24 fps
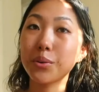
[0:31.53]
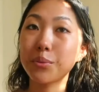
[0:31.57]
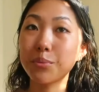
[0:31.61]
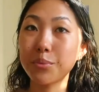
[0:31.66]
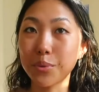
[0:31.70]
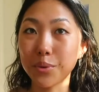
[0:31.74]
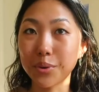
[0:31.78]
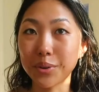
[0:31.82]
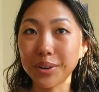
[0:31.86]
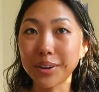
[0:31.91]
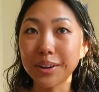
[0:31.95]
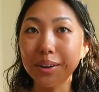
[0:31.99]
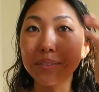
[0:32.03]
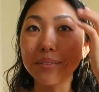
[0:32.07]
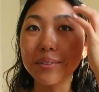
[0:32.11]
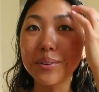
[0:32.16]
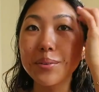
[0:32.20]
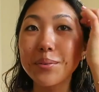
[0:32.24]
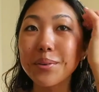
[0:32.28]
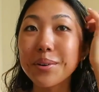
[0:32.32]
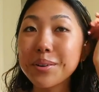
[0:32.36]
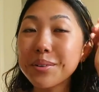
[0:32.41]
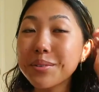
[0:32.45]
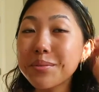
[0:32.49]
Good morning,
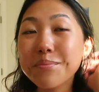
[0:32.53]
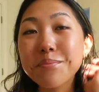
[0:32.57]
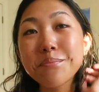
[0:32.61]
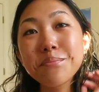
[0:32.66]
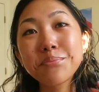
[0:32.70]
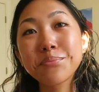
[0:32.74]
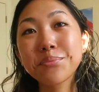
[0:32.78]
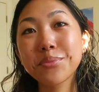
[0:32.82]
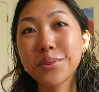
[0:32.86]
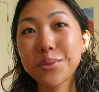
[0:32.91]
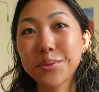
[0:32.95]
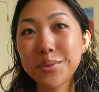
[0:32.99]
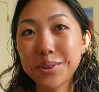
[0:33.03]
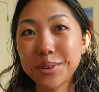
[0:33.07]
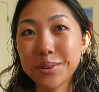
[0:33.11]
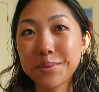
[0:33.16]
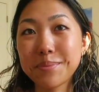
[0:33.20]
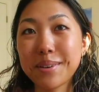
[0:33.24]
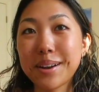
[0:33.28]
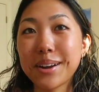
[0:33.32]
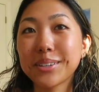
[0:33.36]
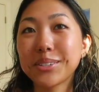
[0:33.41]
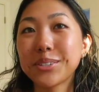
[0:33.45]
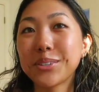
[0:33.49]
everyone. Welcome
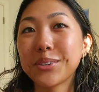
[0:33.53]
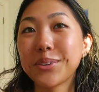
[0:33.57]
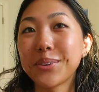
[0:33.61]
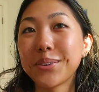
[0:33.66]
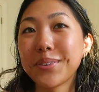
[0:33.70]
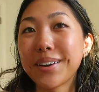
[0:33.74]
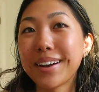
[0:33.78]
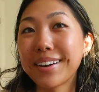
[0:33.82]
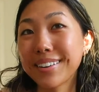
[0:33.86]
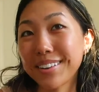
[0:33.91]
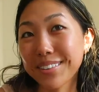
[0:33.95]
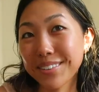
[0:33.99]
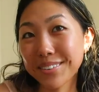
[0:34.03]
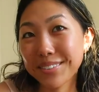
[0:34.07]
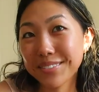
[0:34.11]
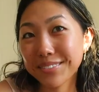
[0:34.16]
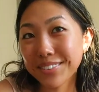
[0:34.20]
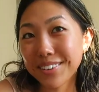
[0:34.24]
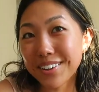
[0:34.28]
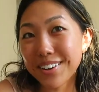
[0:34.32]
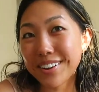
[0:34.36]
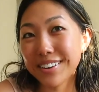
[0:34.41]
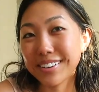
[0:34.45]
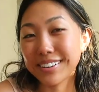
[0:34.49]
back to another
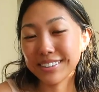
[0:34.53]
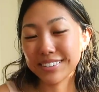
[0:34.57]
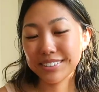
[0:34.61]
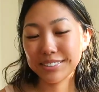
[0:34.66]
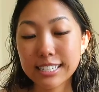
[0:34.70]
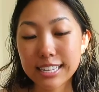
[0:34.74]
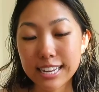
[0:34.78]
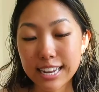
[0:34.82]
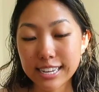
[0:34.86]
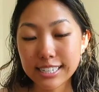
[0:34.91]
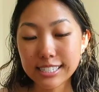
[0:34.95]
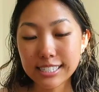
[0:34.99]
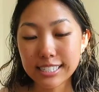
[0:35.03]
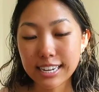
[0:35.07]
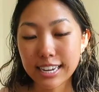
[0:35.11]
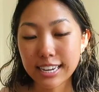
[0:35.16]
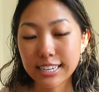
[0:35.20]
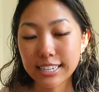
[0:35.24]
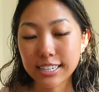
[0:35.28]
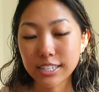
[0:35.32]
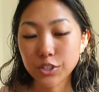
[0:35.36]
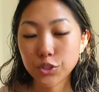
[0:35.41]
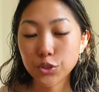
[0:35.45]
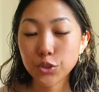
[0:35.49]
vlog. Today's
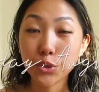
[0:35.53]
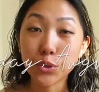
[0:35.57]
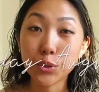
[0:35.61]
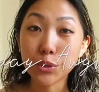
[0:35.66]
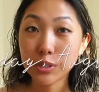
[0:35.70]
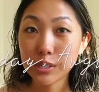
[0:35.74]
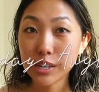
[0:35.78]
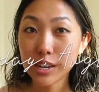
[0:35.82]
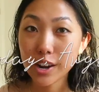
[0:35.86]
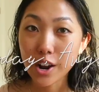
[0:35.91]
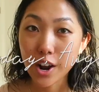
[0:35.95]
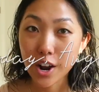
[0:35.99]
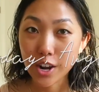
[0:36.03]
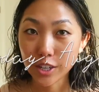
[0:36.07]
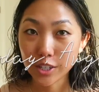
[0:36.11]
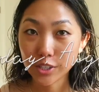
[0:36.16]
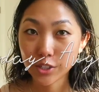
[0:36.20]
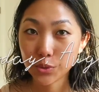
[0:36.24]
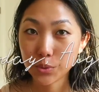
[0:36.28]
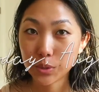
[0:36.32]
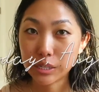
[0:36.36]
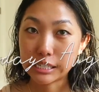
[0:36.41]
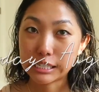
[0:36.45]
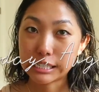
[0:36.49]
date is Tuesday,
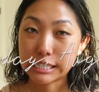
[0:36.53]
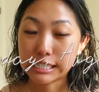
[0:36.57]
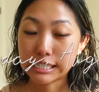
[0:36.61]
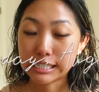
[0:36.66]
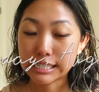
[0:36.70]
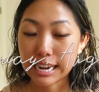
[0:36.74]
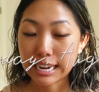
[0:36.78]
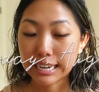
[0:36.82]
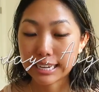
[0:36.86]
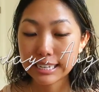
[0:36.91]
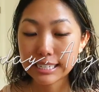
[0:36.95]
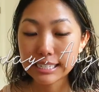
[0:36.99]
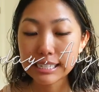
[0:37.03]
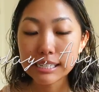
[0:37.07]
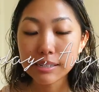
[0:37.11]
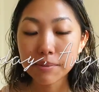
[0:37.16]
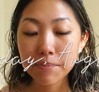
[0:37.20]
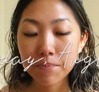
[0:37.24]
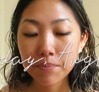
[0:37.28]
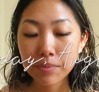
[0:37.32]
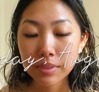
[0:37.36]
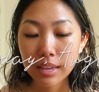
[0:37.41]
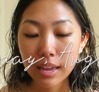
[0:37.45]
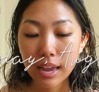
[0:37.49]
August 22nd.
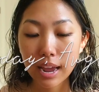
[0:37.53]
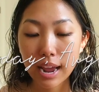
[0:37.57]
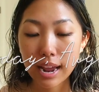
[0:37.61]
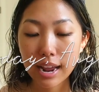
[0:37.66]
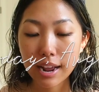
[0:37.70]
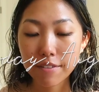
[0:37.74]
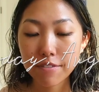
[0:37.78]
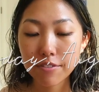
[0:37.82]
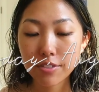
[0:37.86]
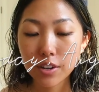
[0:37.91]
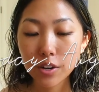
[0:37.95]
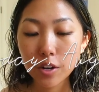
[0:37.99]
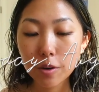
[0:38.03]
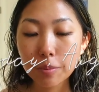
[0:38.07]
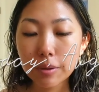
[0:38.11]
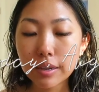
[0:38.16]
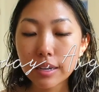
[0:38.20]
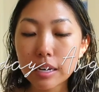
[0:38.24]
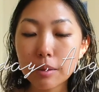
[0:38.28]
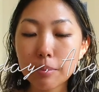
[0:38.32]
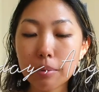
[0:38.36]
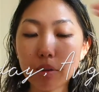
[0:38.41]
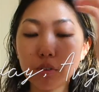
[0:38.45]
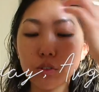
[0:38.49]
I have therapy
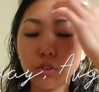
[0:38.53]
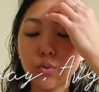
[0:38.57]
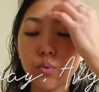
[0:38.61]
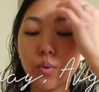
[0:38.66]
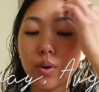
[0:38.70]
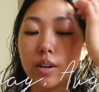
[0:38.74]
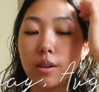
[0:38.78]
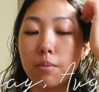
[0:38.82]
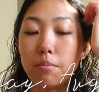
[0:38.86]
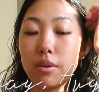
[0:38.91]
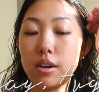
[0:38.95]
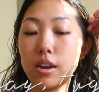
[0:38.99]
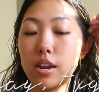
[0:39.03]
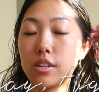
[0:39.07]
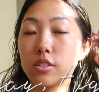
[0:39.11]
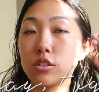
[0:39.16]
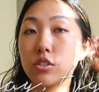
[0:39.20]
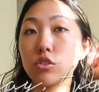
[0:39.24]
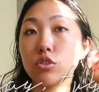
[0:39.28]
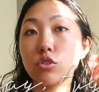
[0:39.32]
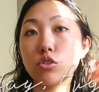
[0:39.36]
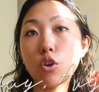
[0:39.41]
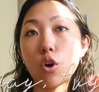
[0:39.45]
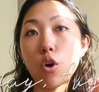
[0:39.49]
in about 20
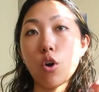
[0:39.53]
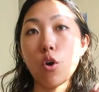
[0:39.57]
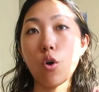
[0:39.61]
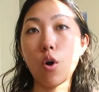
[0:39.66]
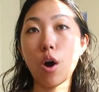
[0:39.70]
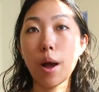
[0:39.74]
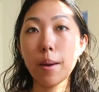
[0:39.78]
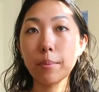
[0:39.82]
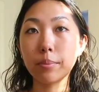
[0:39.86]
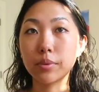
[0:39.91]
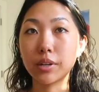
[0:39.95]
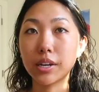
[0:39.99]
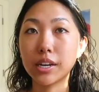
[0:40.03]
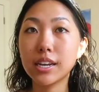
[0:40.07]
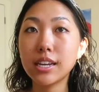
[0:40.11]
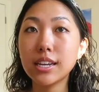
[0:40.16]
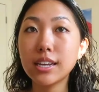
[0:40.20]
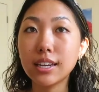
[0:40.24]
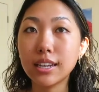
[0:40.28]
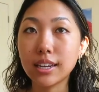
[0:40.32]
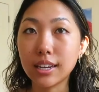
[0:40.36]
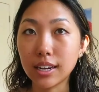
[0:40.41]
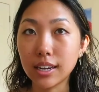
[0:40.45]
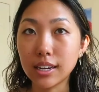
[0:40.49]
minutes, so I'm
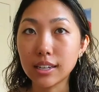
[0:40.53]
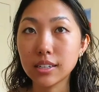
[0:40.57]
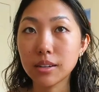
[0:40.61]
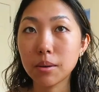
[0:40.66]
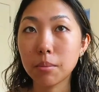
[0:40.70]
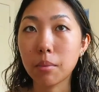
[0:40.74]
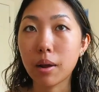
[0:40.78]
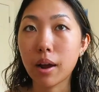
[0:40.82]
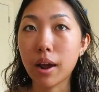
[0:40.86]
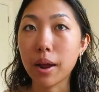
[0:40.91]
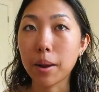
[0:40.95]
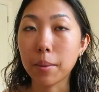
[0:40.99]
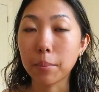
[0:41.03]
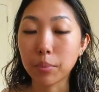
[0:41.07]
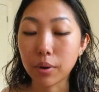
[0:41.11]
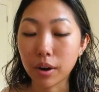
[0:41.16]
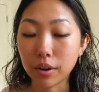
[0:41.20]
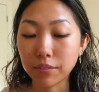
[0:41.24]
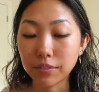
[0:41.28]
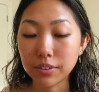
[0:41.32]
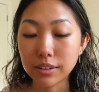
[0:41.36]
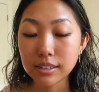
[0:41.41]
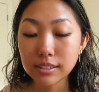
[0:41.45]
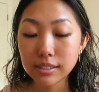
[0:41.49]
gonna eat my
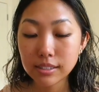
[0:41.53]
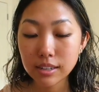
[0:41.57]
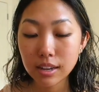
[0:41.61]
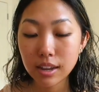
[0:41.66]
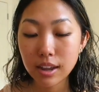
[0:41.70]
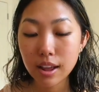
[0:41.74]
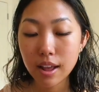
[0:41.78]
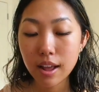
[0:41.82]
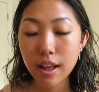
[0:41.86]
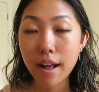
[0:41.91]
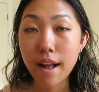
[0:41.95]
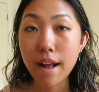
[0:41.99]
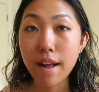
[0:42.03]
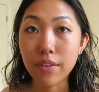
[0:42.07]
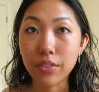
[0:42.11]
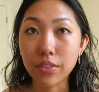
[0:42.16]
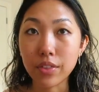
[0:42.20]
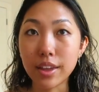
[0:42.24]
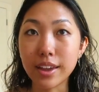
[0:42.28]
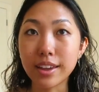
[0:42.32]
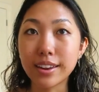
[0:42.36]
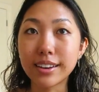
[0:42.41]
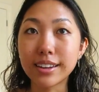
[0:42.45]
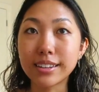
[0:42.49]
breakfast
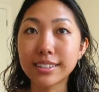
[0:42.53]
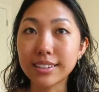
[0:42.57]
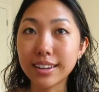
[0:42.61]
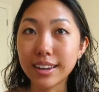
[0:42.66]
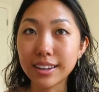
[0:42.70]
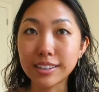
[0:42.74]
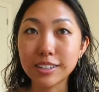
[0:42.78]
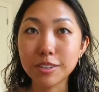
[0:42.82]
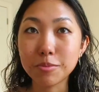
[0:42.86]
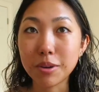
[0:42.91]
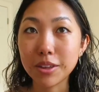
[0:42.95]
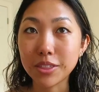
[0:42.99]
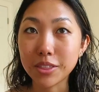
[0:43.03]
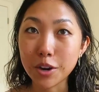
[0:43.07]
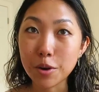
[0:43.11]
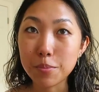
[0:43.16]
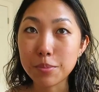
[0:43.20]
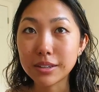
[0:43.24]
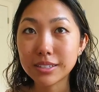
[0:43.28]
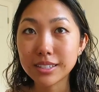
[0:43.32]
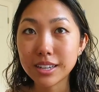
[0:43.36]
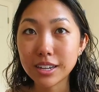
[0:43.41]
and then attend my therapy